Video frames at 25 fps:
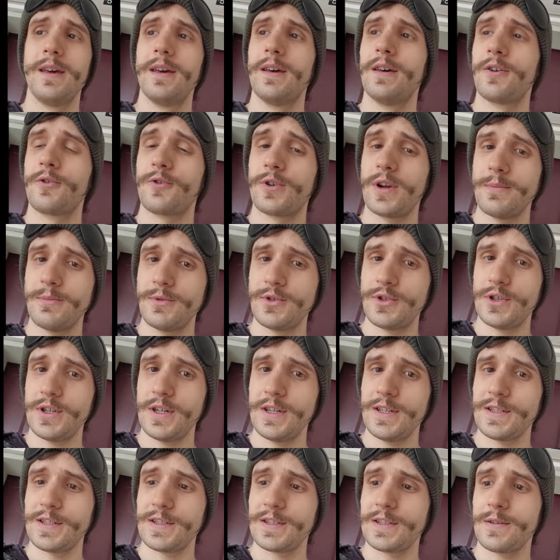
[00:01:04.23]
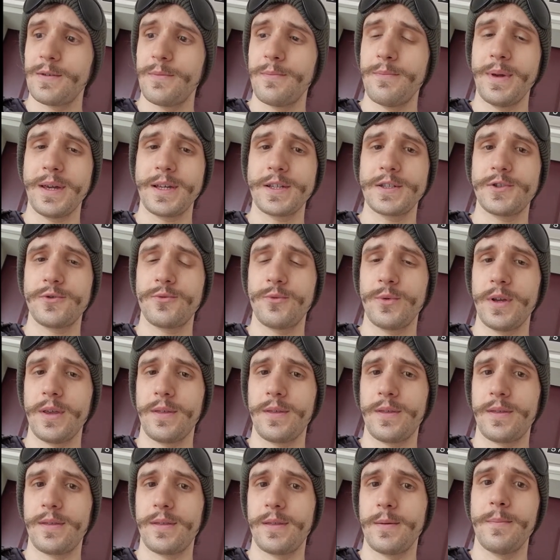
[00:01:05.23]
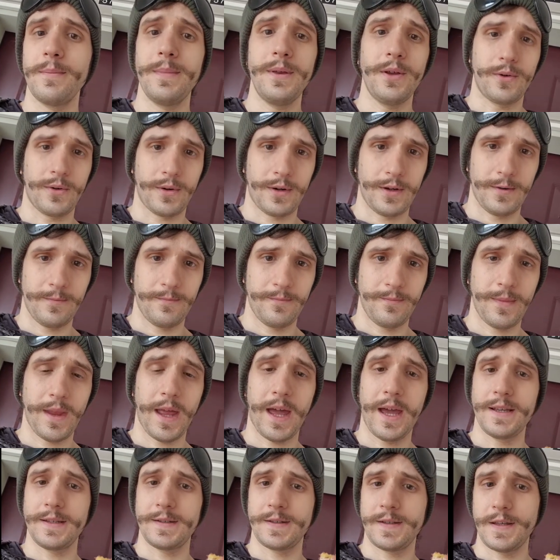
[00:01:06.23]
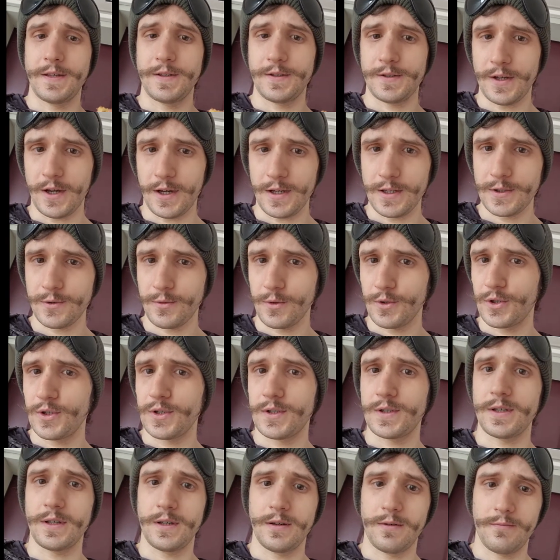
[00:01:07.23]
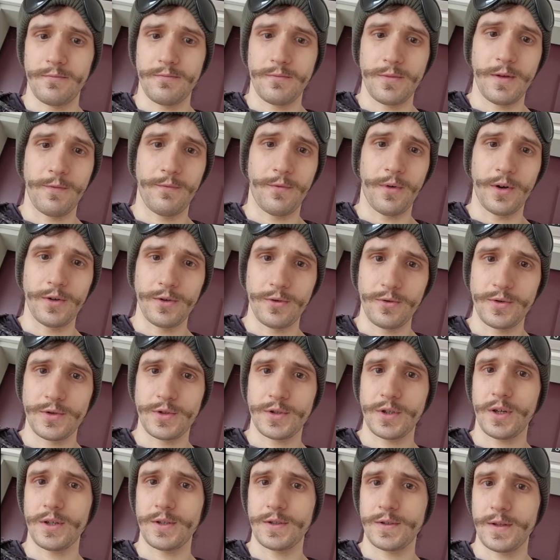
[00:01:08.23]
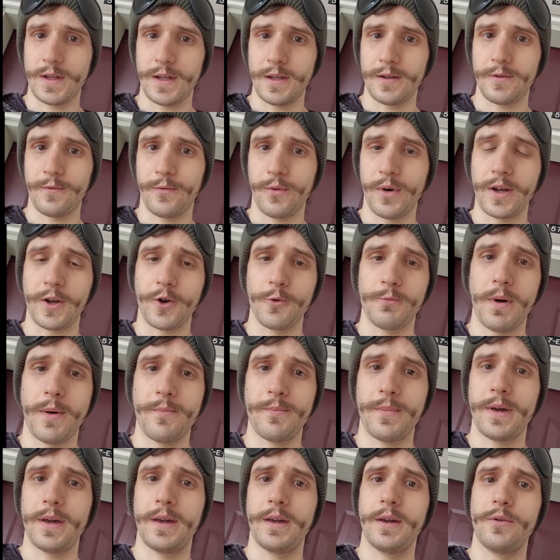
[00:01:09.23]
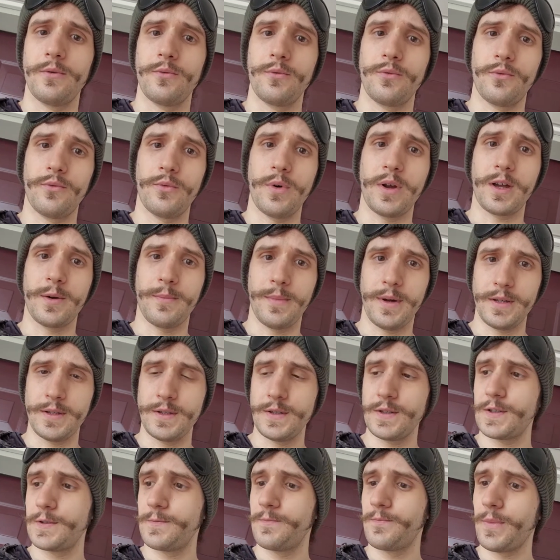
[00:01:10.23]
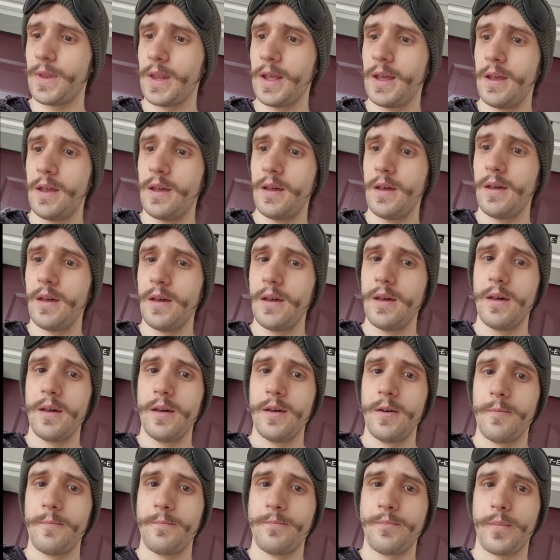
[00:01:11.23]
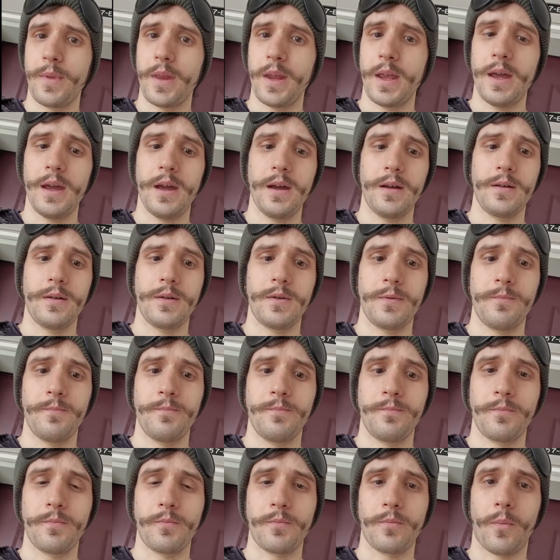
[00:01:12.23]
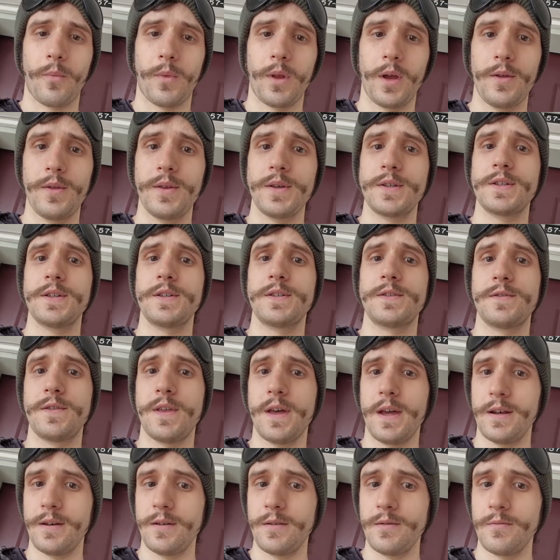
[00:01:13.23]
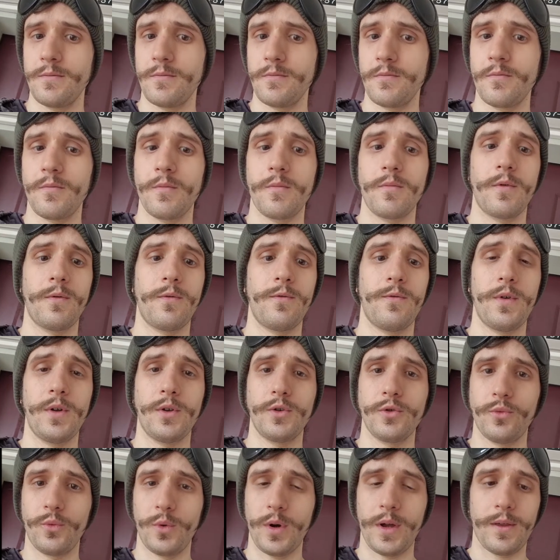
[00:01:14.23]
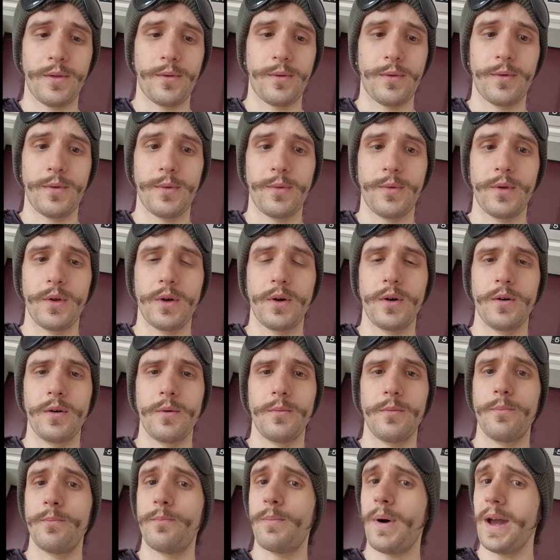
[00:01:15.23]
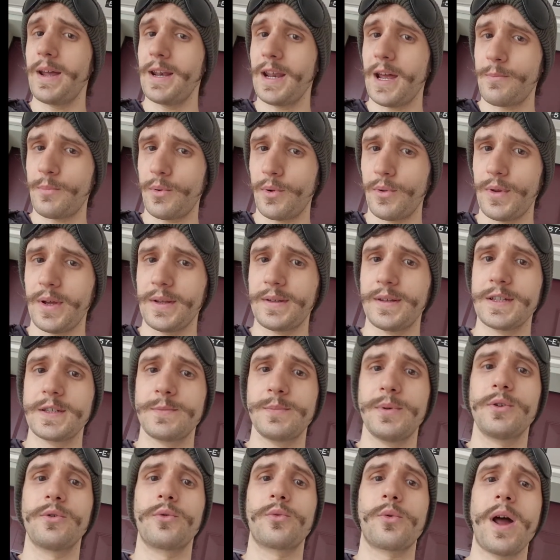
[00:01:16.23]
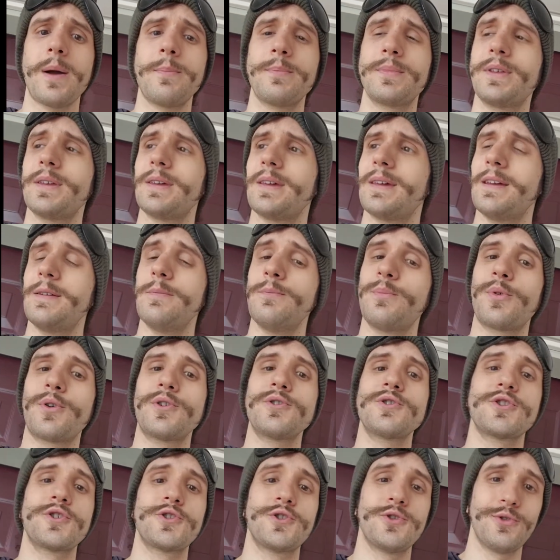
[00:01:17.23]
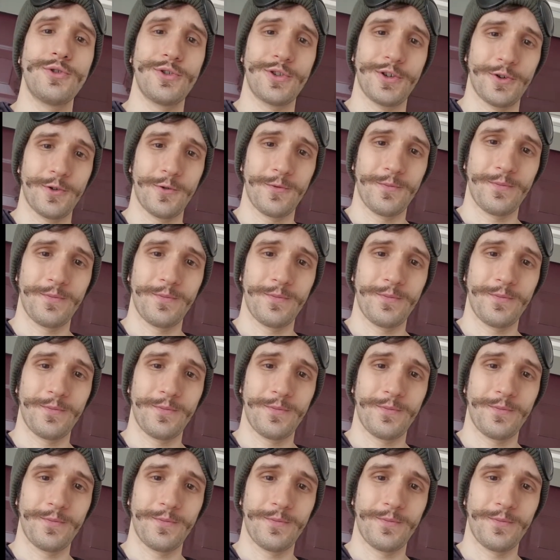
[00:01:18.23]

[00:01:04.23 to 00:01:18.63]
cream cheese mixed with milk as the sauce, which is the fondue sauce that Franco Pepe recommends. And this is then filled with pineapple that has been wrapped in prosciutto.